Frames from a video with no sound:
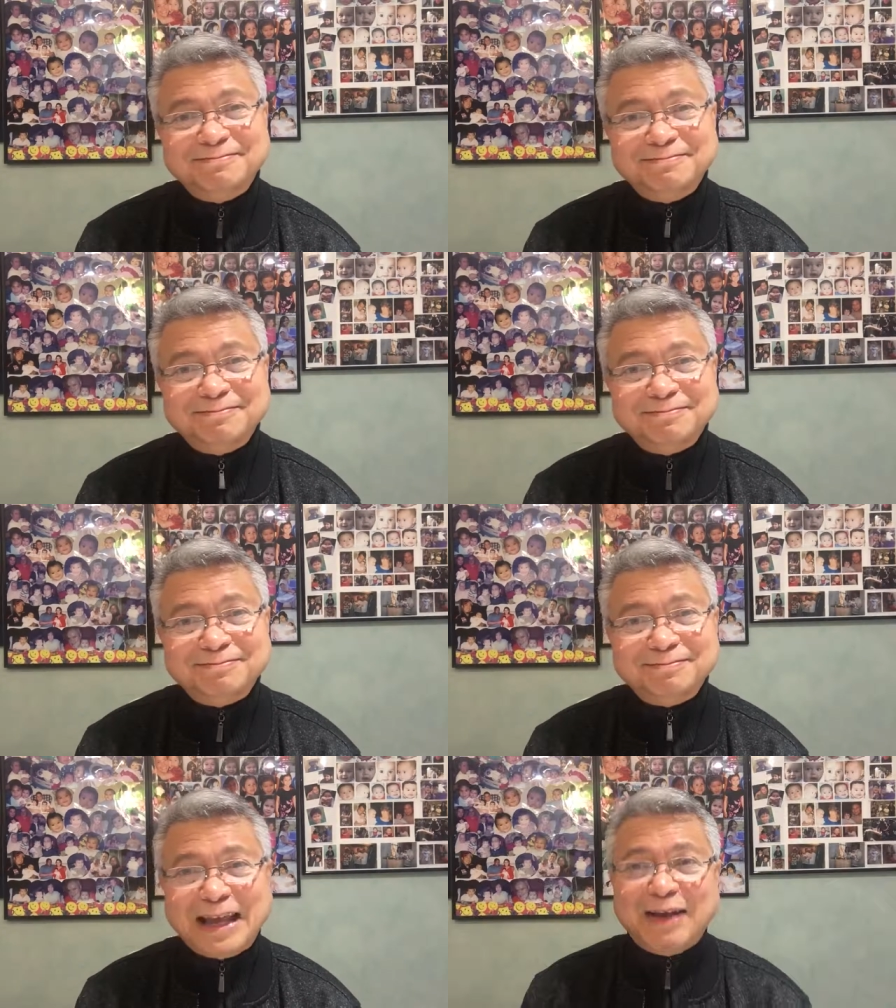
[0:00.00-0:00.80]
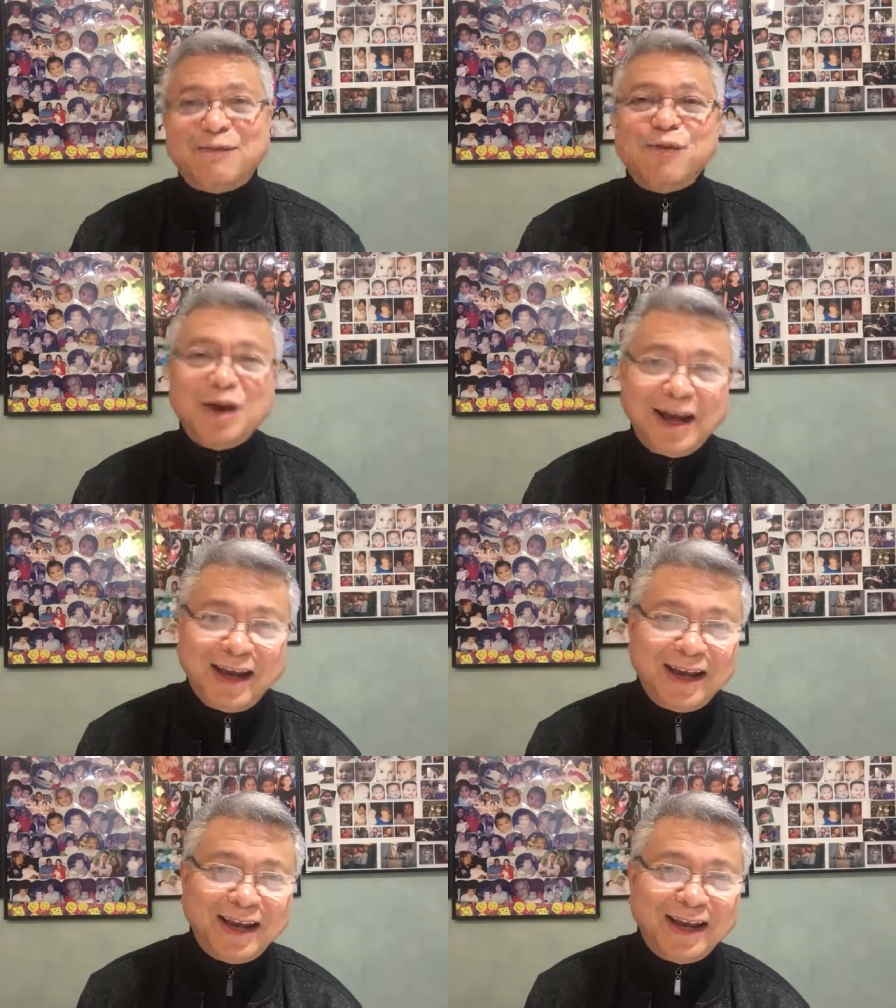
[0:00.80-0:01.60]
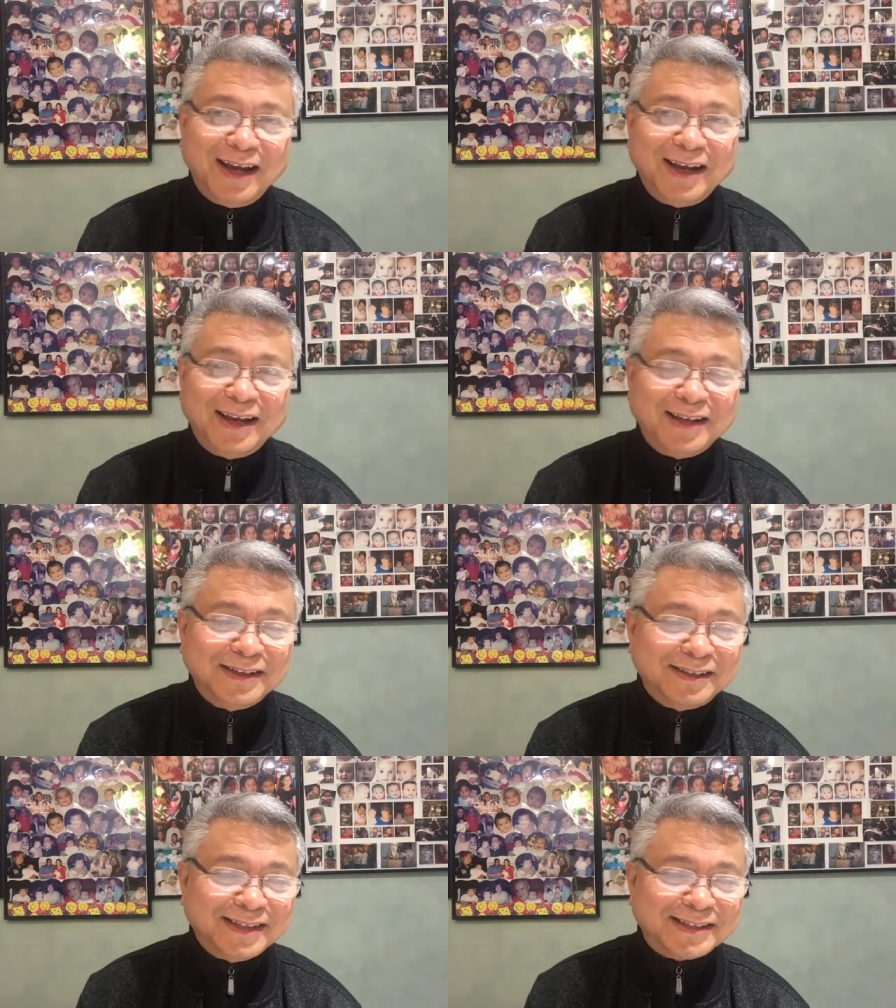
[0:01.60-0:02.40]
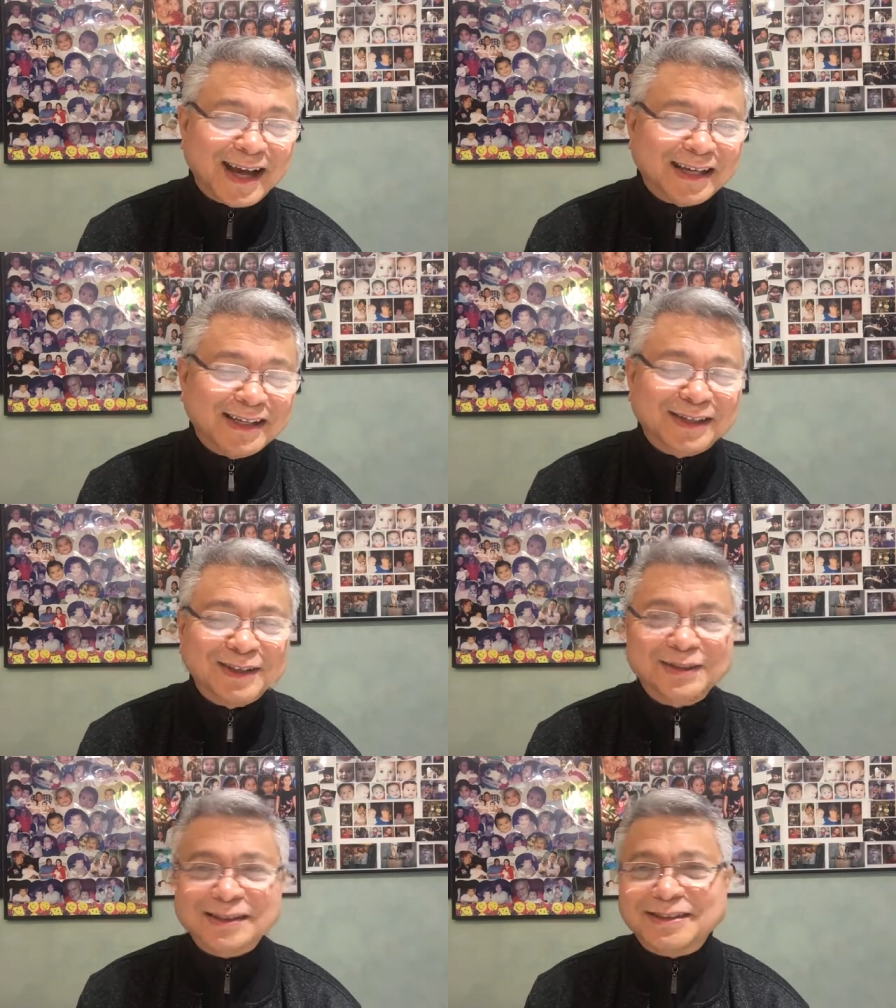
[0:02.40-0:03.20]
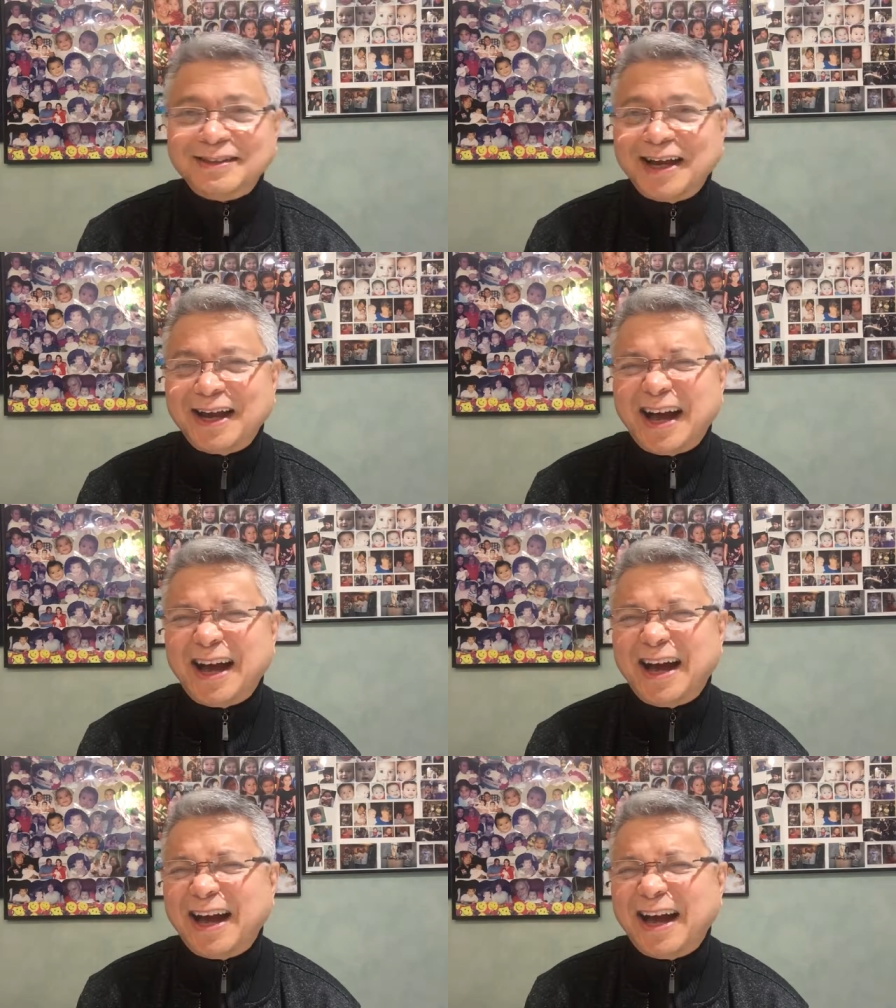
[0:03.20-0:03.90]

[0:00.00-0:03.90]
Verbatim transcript: if we decided to just say, ah,